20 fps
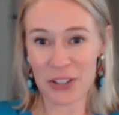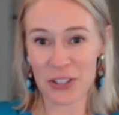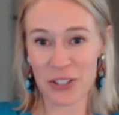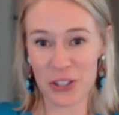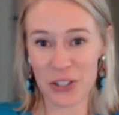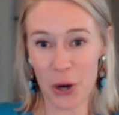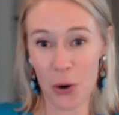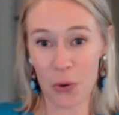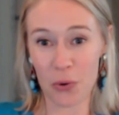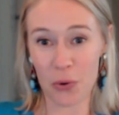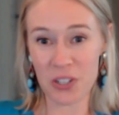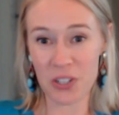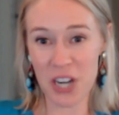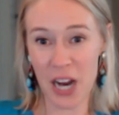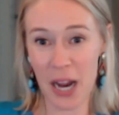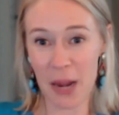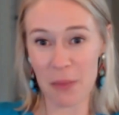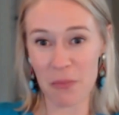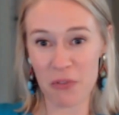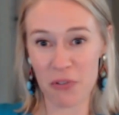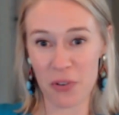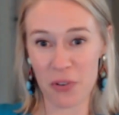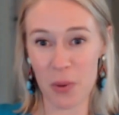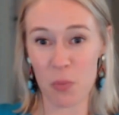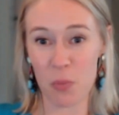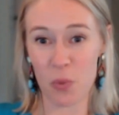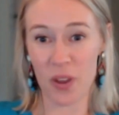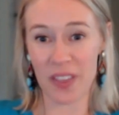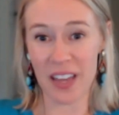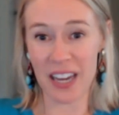So time
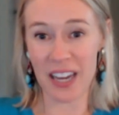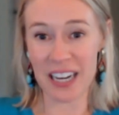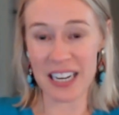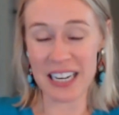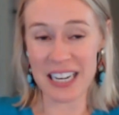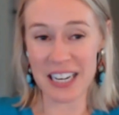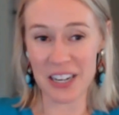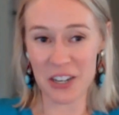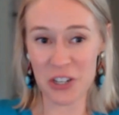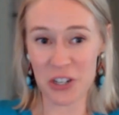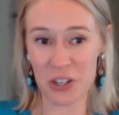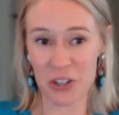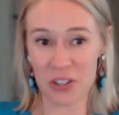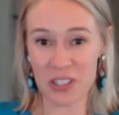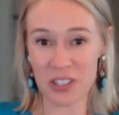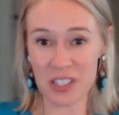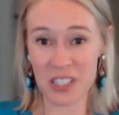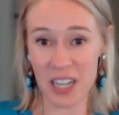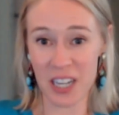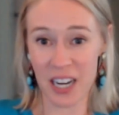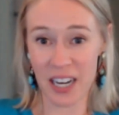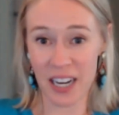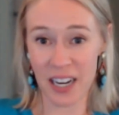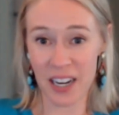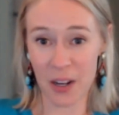from when that initial study